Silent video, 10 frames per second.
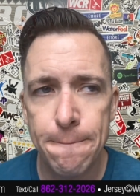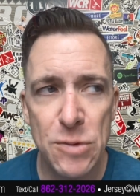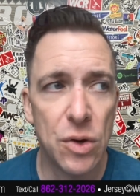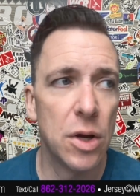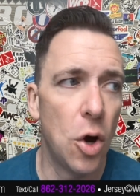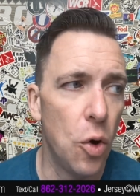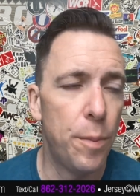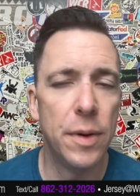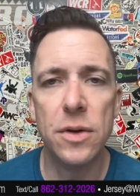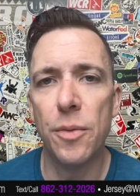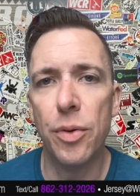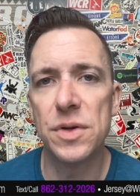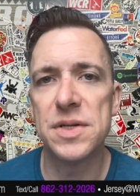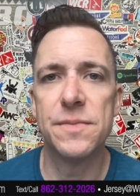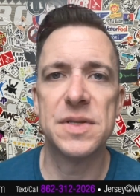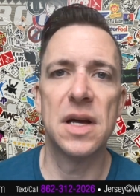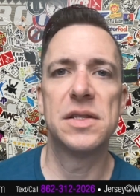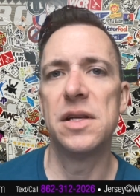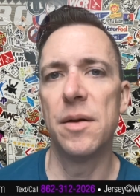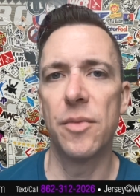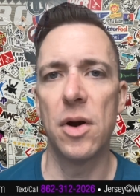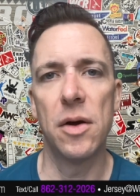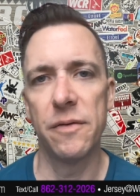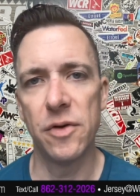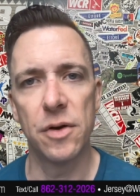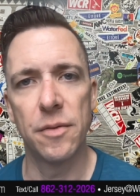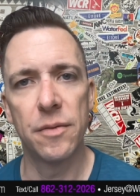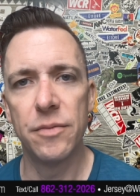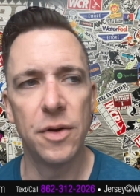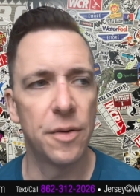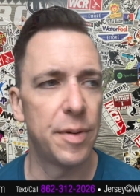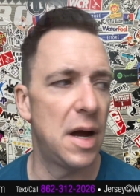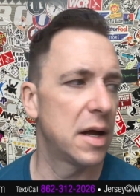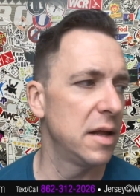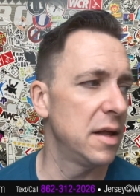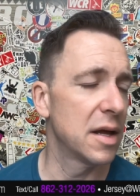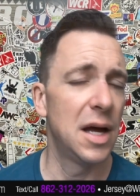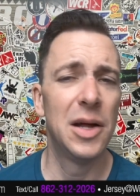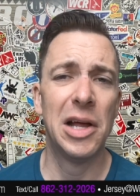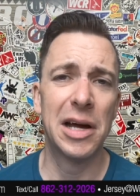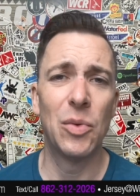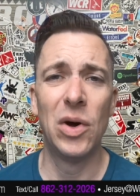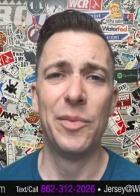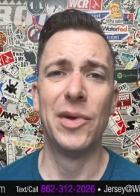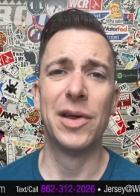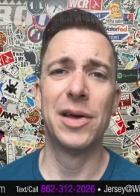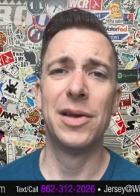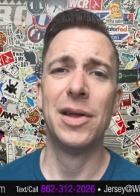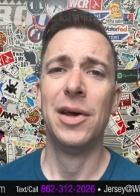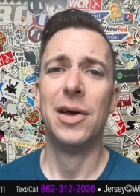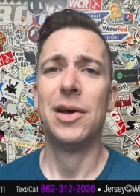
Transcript: You can hope and you'll pull some sexy number out of your, your pocket, like, I'd like $1 million